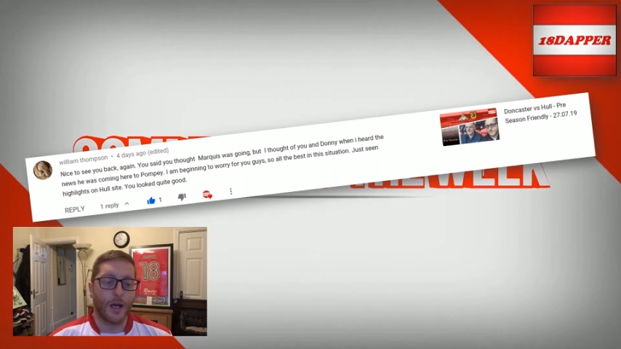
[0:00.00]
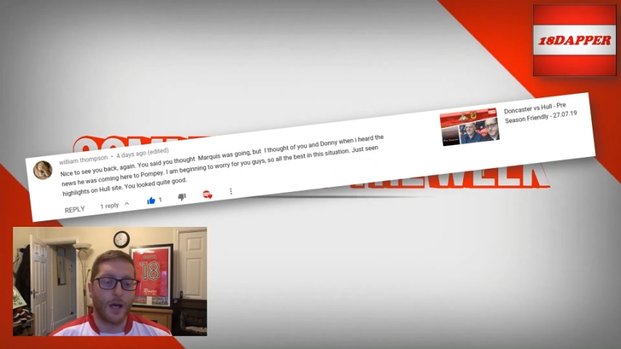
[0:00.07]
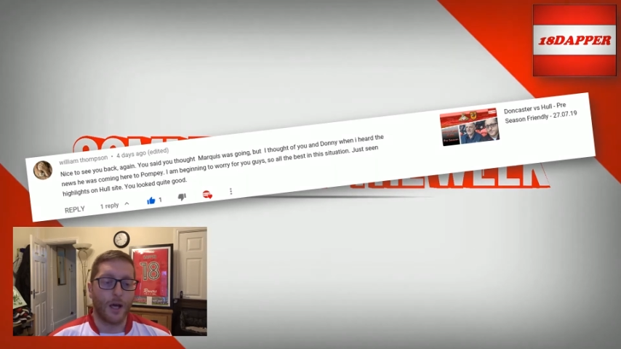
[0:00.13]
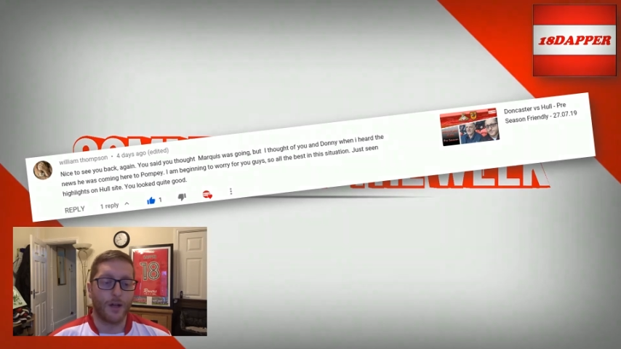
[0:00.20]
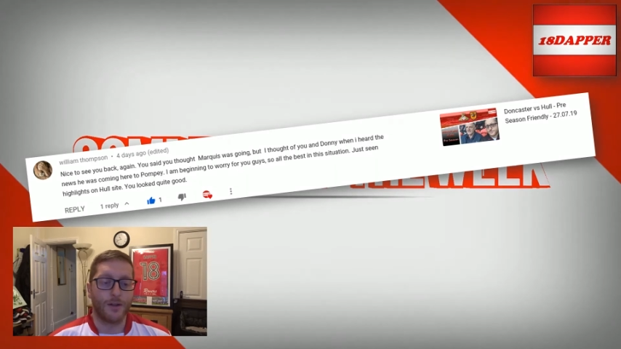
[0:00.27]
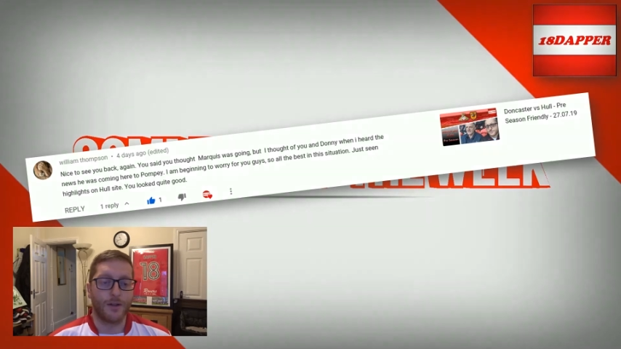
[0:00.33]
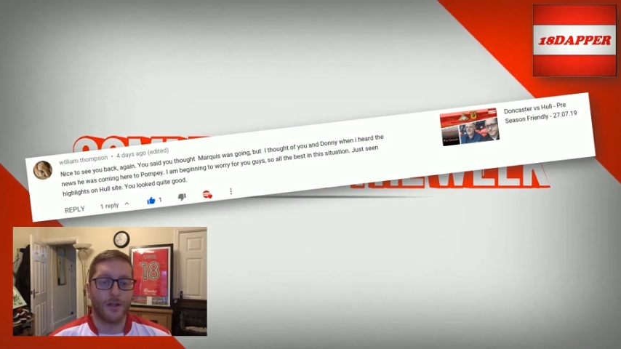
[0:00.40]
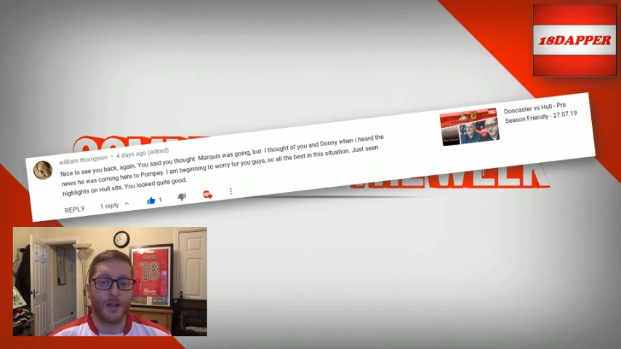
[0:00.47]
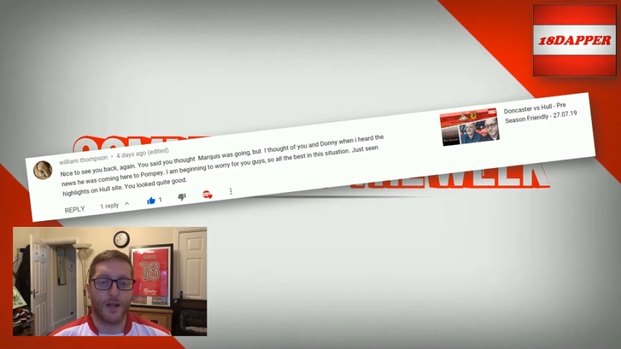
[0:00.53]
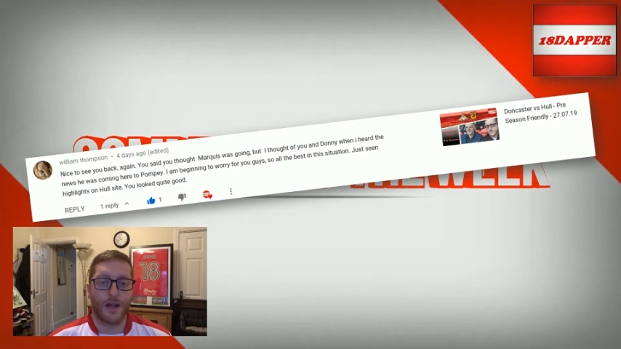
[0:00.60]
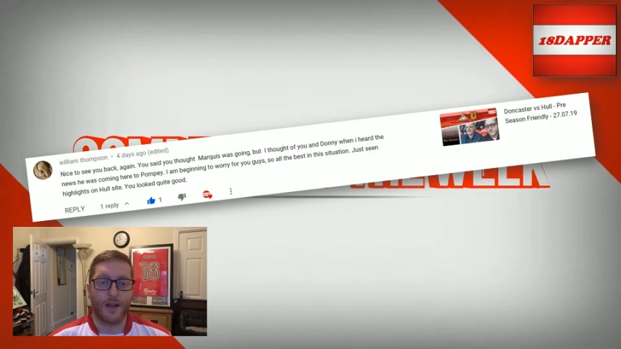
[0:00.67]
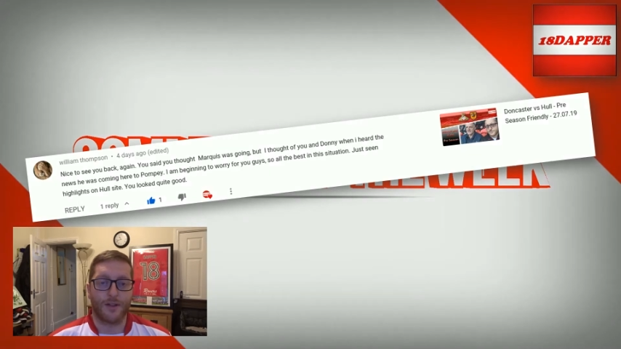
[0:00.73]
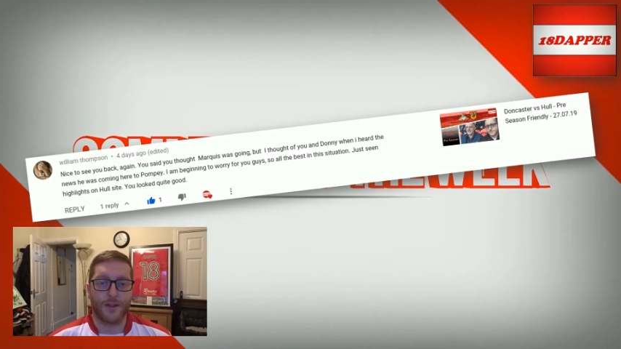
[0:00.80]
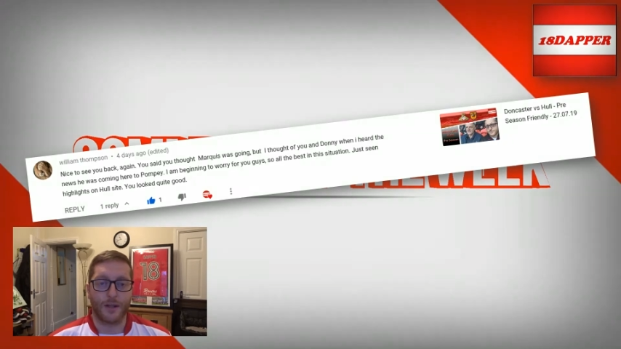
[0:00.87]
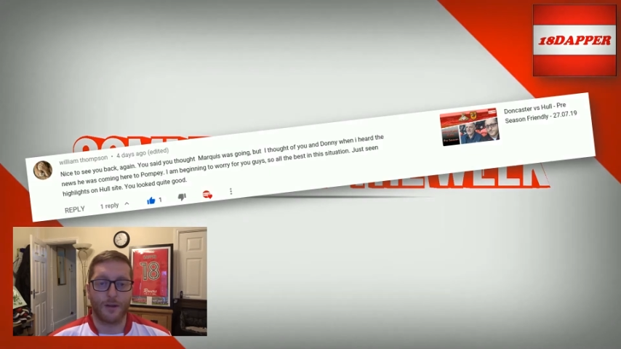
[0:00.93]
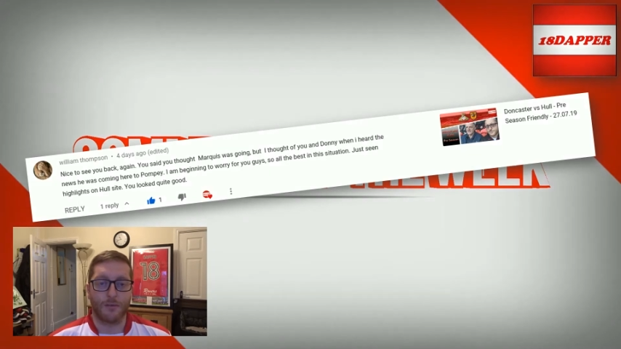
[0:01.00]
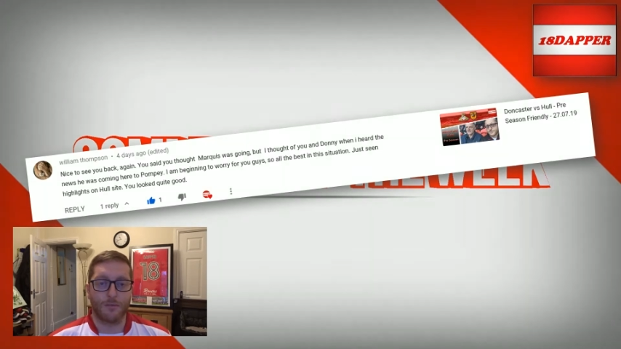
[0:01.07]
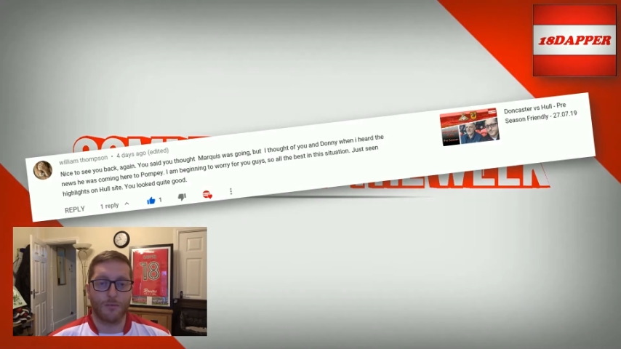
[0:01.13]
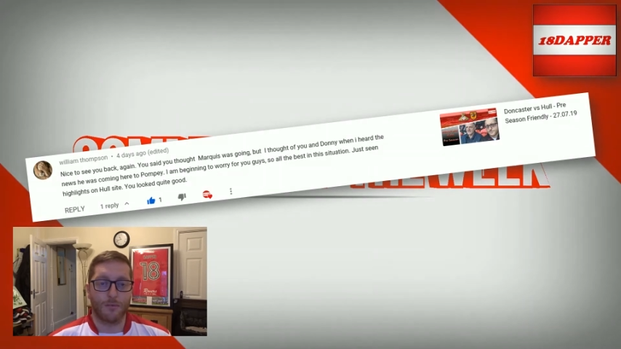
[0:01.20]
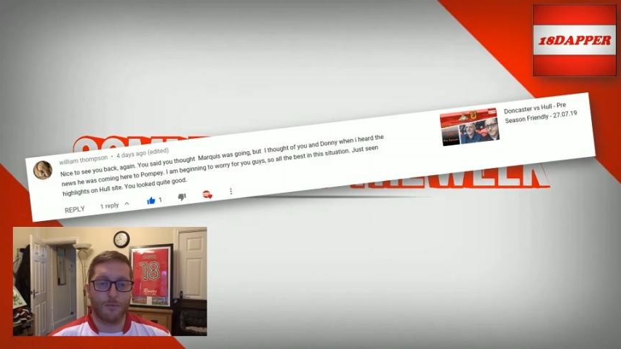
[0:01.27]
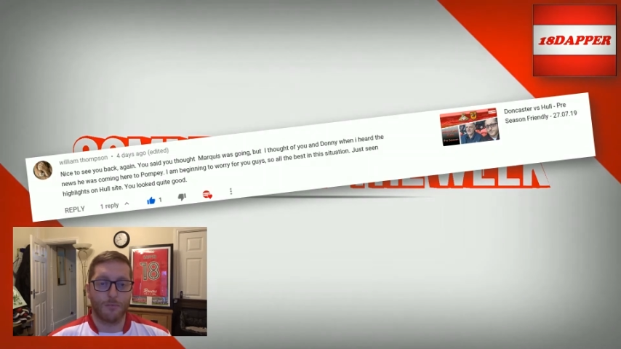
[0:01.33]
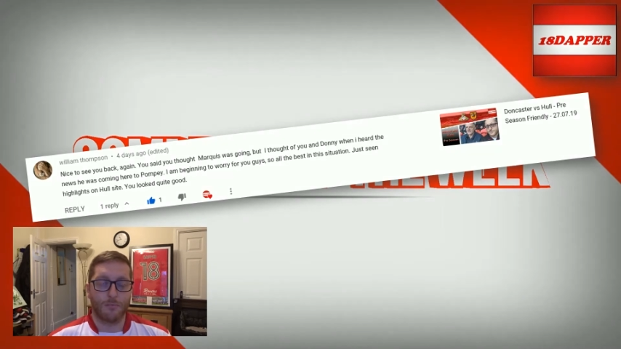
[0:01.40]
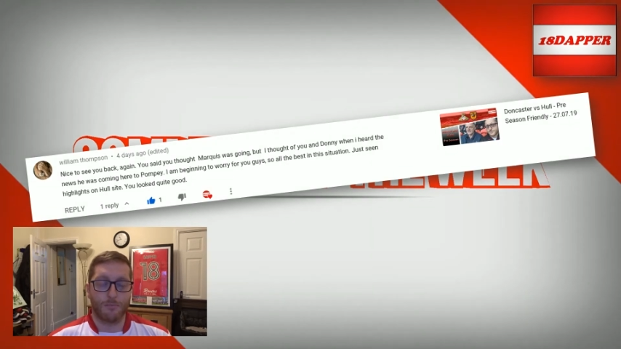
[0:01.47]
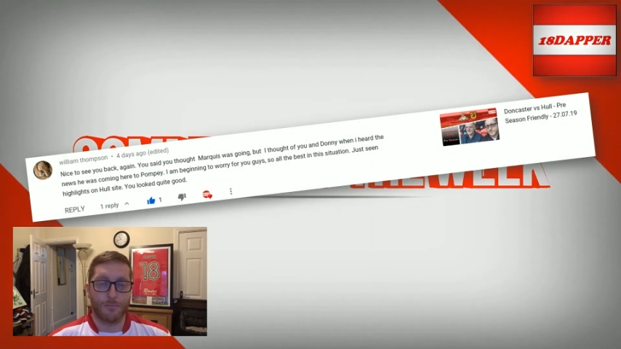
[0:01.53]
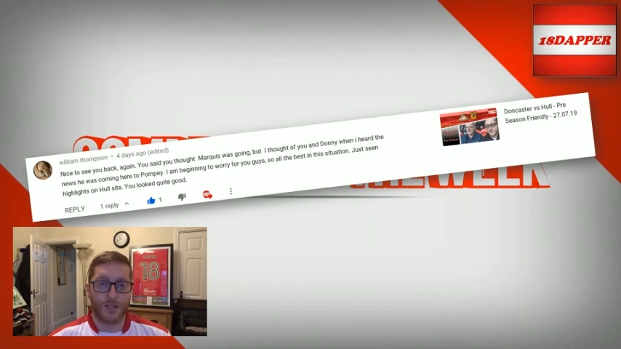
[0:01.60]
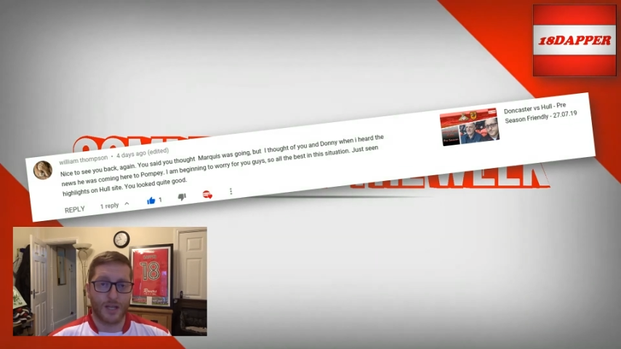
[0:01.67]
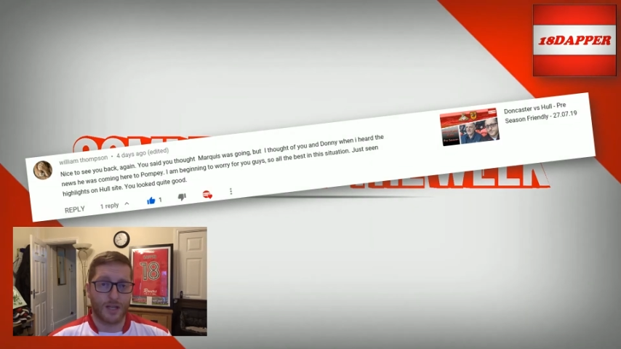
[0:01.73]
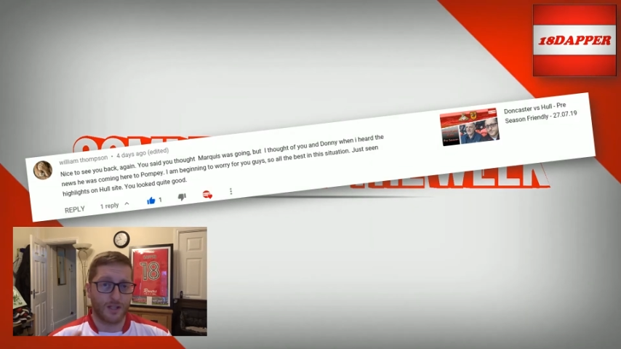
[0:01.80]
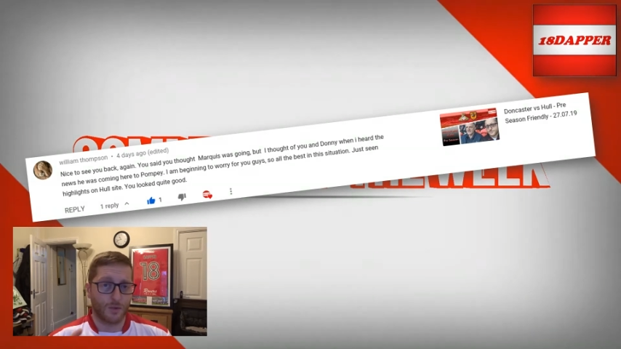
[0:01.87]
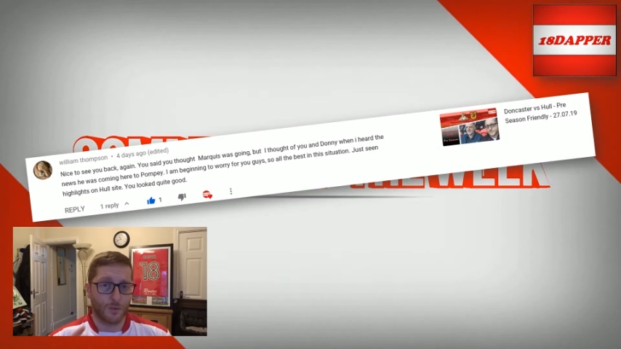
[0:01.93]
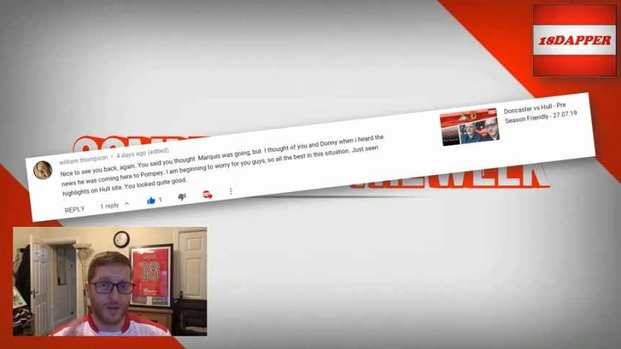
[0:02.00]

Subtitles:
And I think potentially